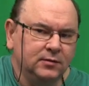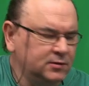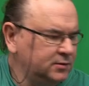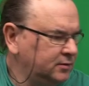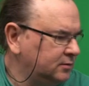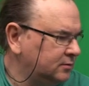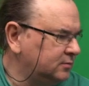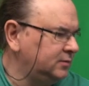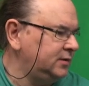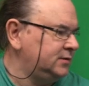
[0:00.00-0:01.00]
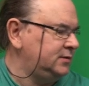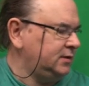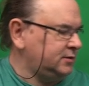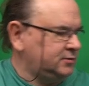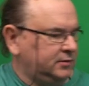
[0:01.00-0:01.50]
So here's the
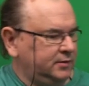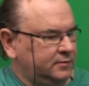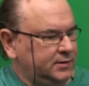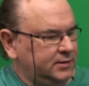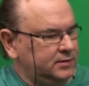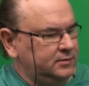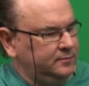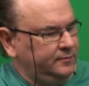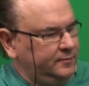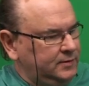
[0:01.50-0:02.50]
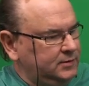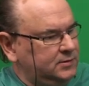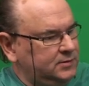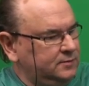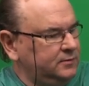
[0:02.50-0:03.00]
actual device.
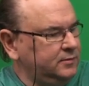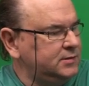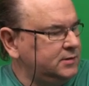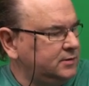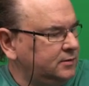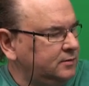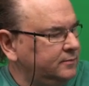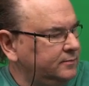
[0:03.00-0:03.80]
Let's have a look inside. Uh,